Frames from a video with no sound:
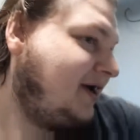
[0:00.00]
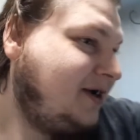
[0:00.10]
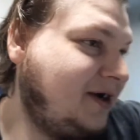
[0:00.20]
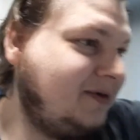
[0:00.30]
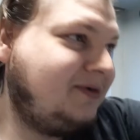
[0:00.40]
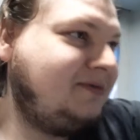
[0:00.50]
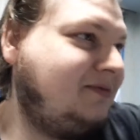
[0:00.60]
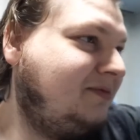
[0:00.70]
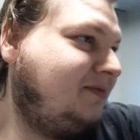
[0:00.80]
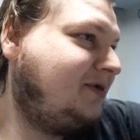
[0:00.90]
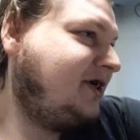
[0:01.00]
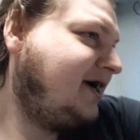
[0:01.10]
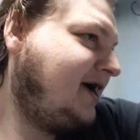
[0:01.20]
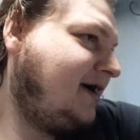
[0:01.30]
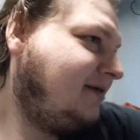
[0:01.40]
go
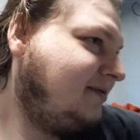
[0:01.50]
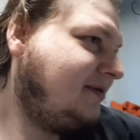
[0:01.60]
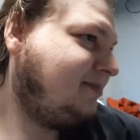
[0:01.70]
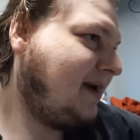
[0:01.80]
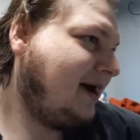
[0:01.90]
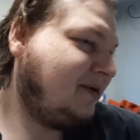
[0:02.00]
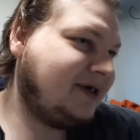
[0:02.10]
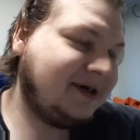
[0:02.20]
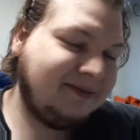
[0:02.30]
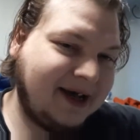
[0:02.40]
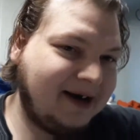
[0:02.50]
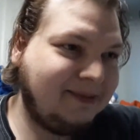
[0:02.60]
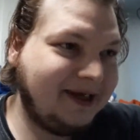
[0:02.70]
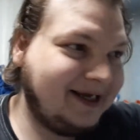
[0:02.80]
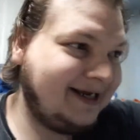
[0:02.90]
check out the backwards
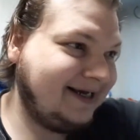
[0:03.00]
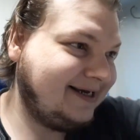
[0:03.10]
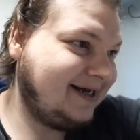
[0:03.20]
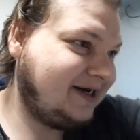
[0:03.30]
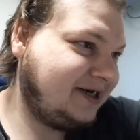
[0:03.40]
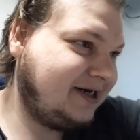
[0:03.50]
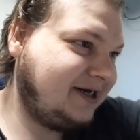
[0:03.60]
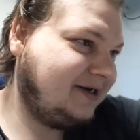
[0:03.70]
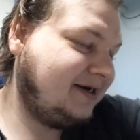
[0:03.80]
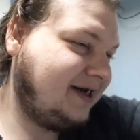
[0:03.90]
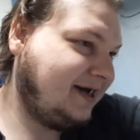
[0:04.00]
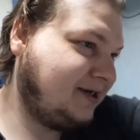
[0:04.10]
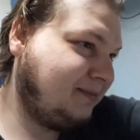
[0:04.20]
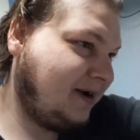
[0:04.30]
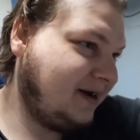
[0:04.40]
compatibility section on
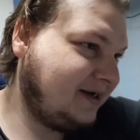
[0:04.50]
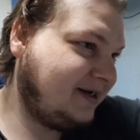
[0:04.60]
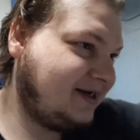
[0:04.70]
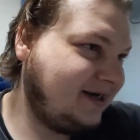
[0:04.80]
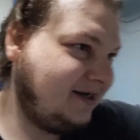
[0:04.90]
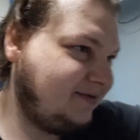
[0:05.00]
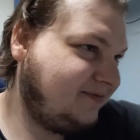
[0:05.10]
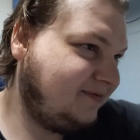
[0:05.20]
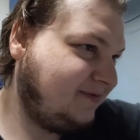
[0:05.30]
Xbox. See if